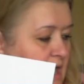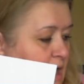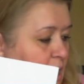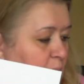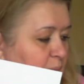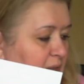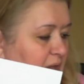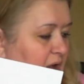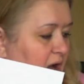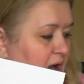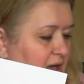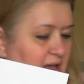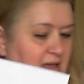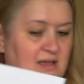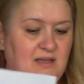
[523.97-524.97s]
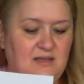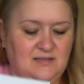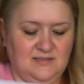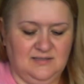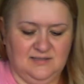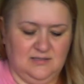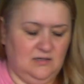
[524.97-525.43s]

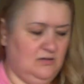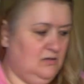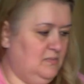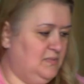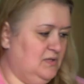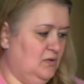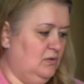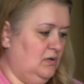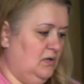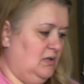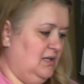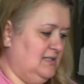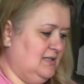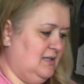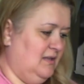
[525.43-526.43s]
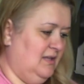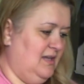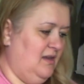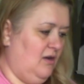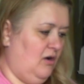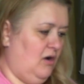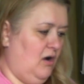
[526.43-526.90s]
because, oops, hold on, let's clean
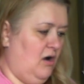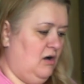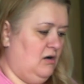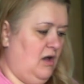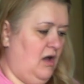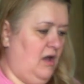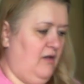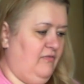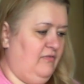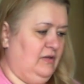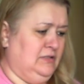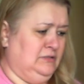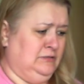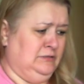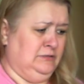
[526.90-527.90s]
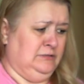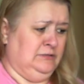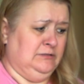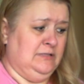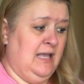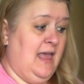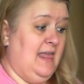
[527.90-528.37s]
our card off.
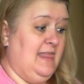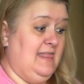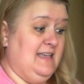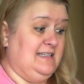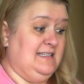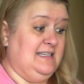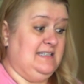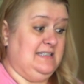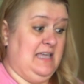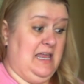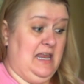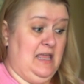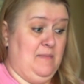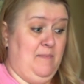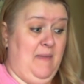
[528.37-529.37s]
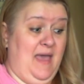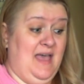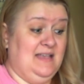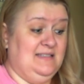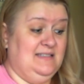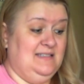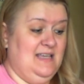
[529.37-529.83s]
This is getting
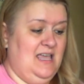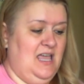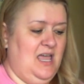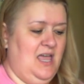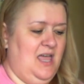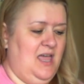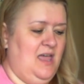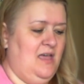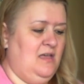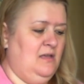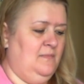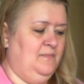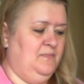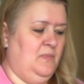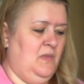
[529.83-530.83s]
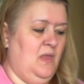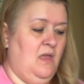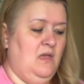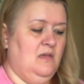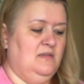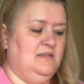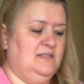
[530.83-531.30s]
messy.
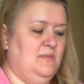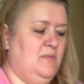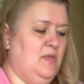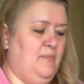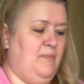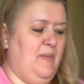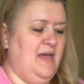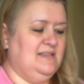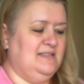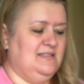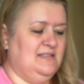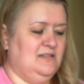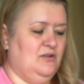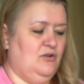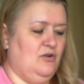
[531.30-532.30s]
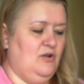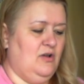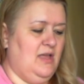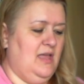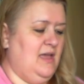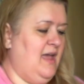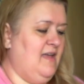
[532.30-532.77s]
Some of the best
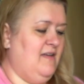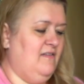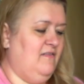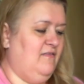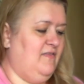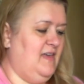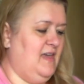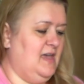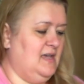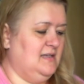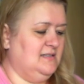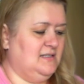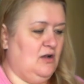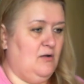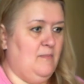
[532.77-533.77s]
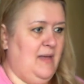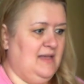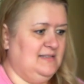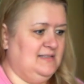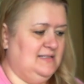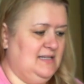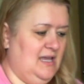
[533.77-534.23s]
creative things are
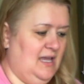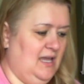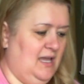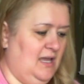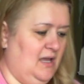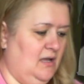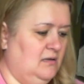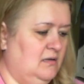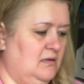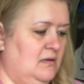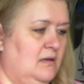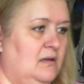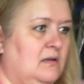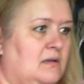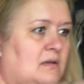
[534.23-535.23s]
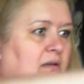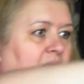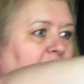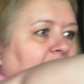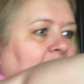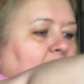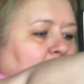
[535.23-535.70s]
messy.
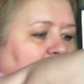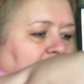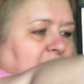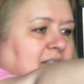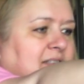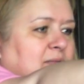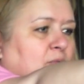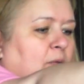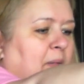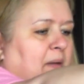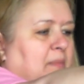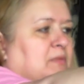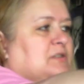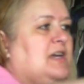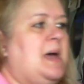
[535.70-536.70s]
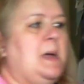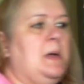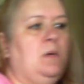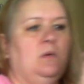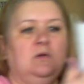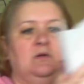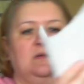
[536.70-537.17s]
I'm going to get some more paper
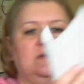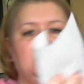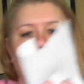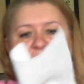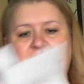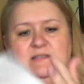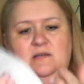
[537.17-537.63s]
towels.